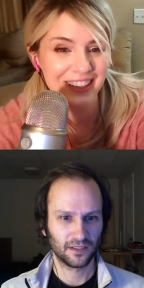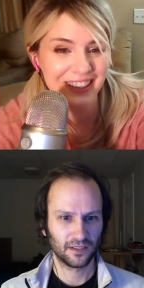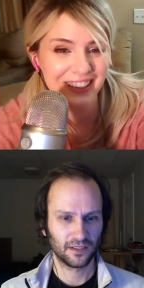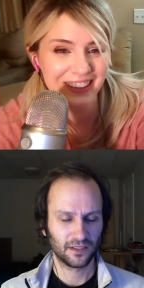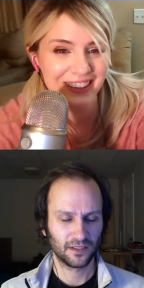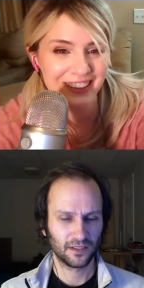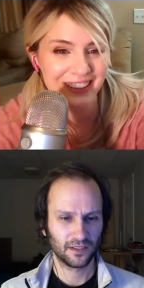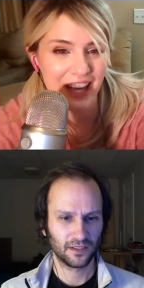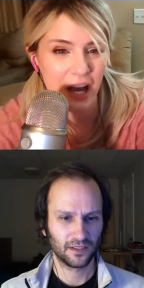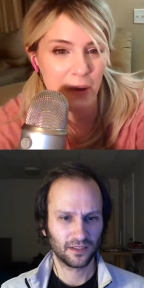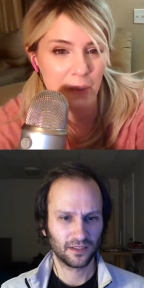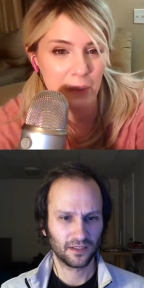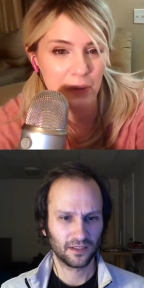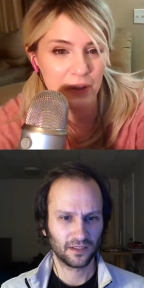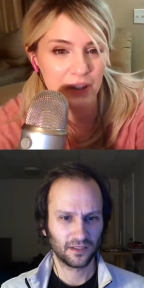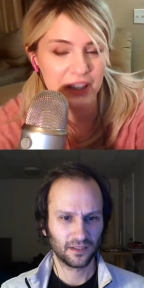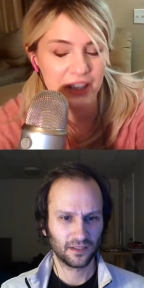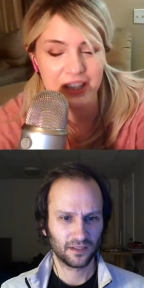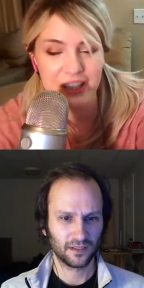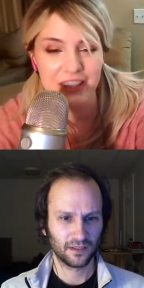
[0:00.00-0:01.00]
Speaker 1: yeah, we're
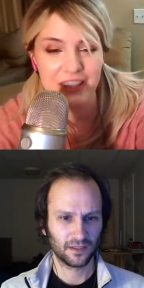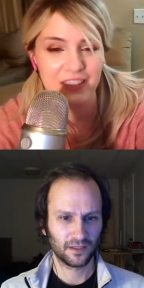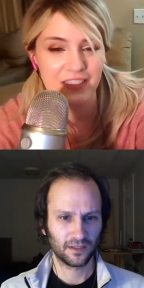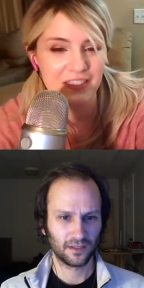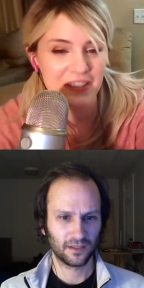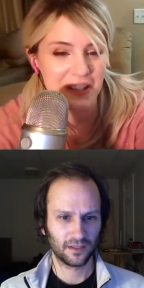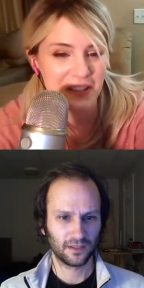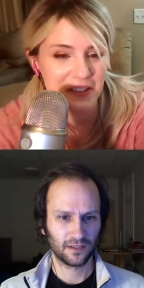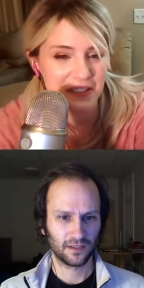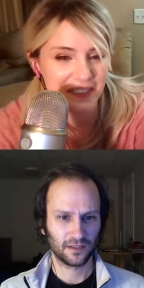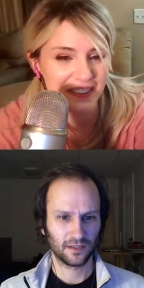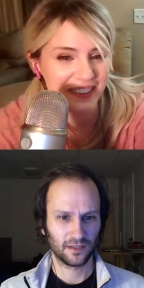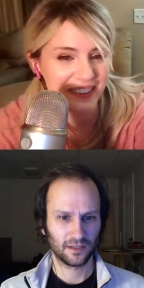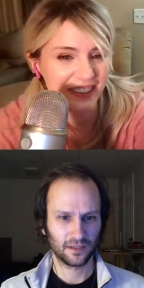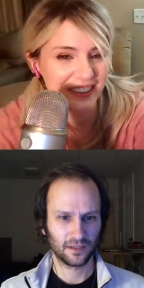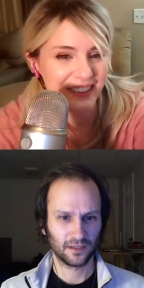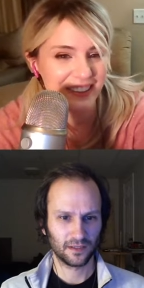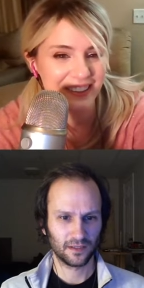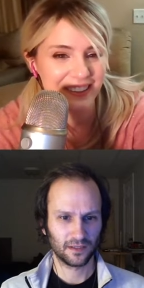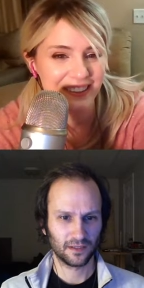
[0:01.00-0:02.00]
in this
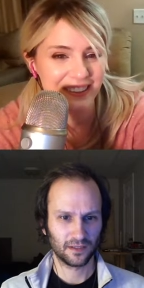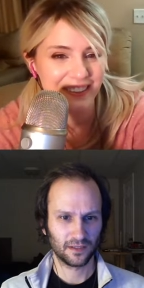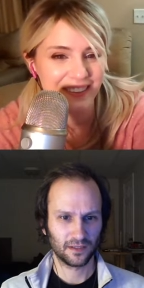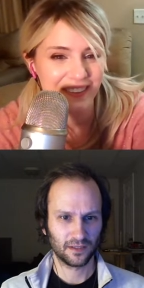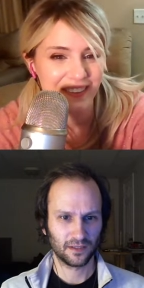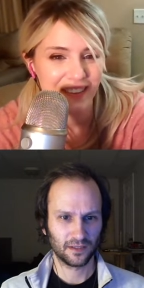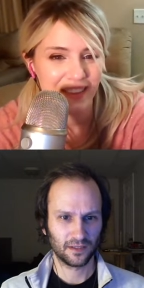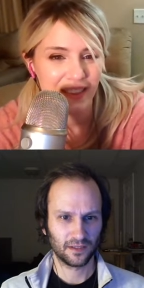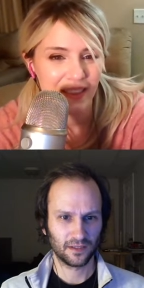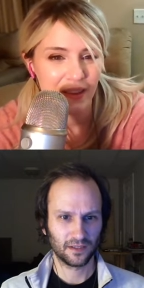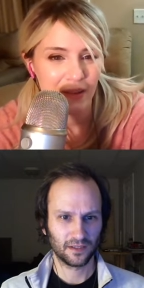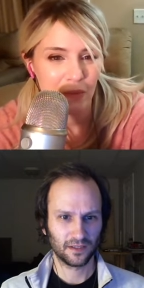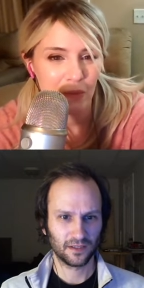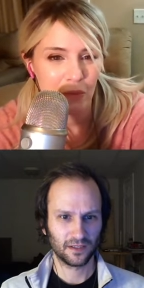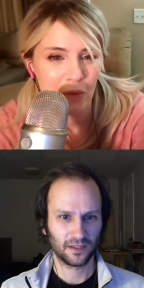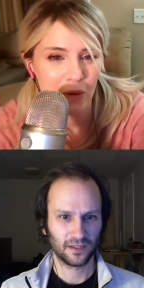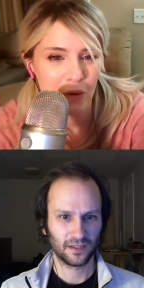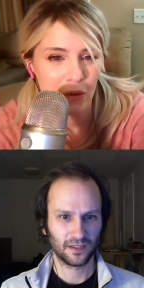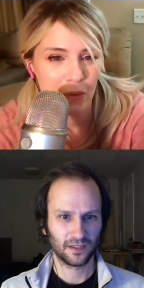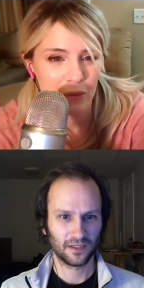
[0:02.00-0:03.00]
already.
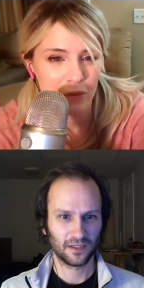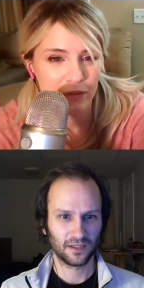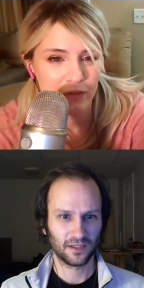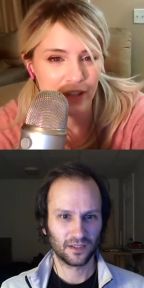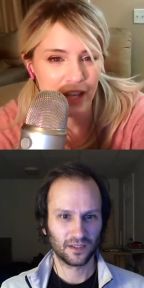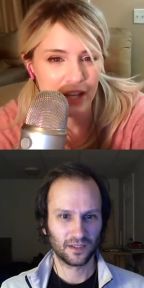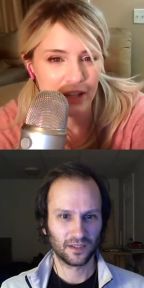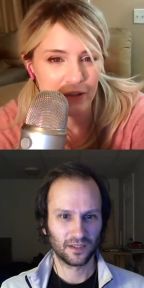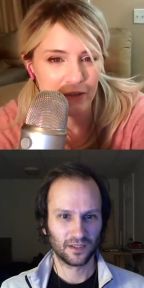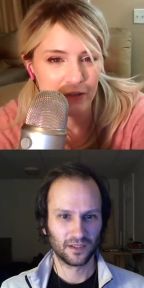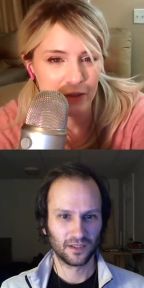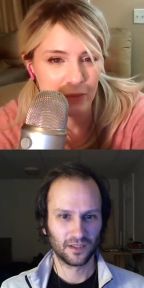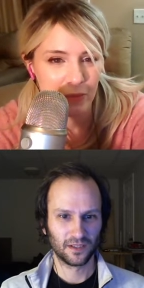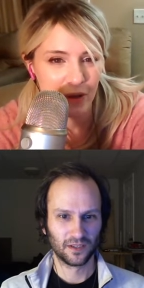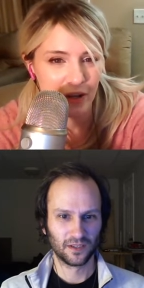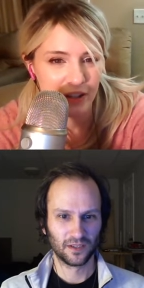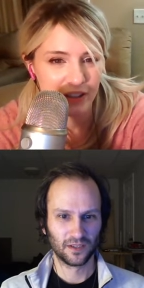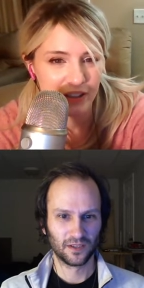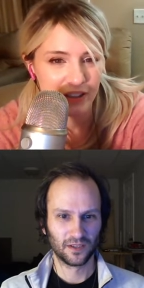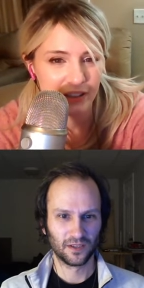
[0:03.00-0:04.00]
Whoa, we're flying over the
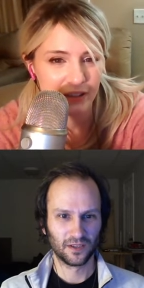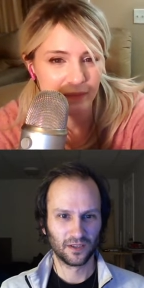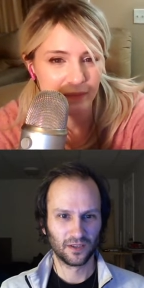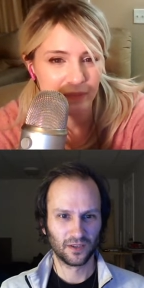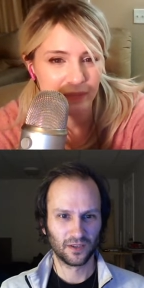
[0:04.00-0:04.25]
water.